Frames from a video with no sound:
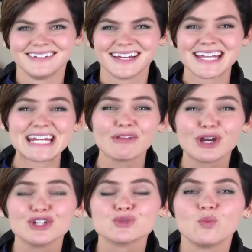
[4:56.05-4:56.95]
Now,
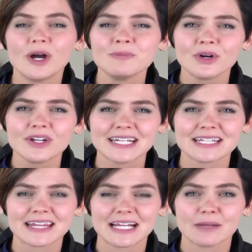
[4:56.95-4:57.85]
there is one more thing
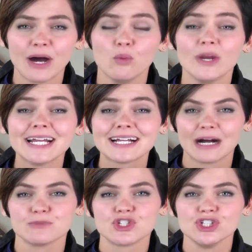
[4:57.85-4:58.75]
to think about when it
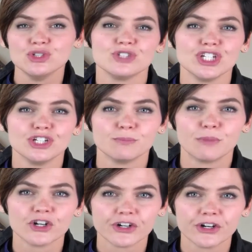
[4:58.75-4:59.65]
comes to using your
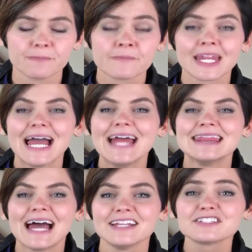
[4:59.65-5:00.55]
marker, And
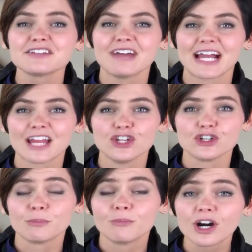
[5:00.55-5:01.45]
that is the fact that
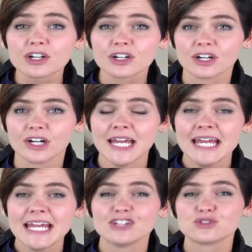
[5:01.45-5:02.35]
your marker
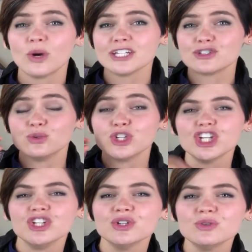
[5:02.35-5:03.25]
is going to
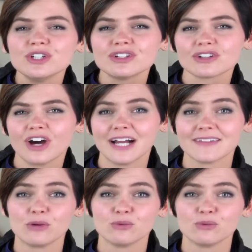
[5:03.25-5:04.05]
cue your dog that